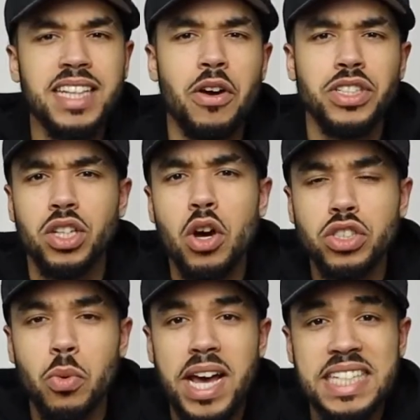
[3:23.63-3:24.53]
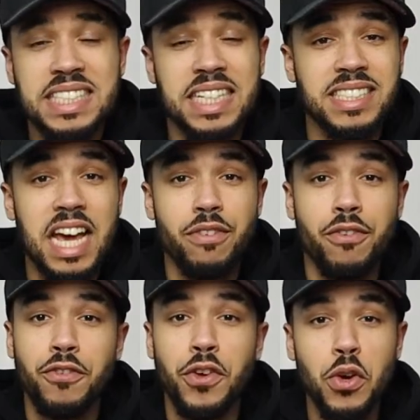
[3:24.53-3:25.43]
There is loads of ways to save a
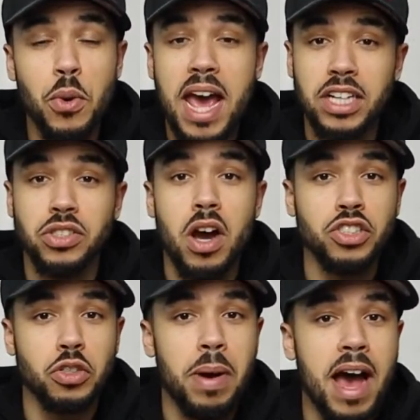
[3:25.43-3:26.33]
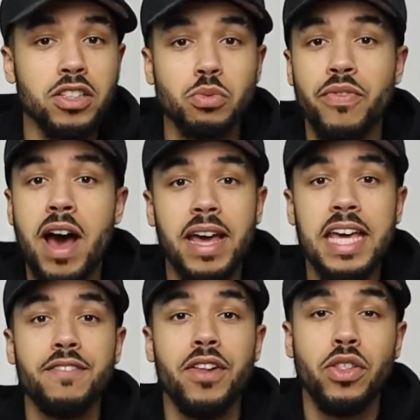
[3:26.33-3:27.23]
few extra £100 without
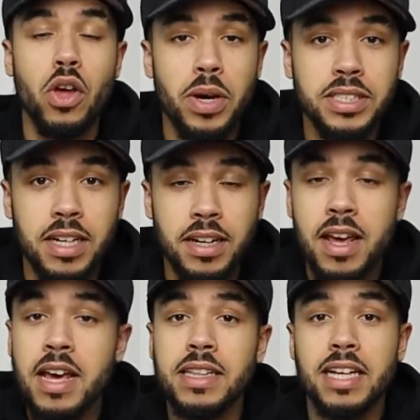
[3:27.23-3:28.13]
even noticing.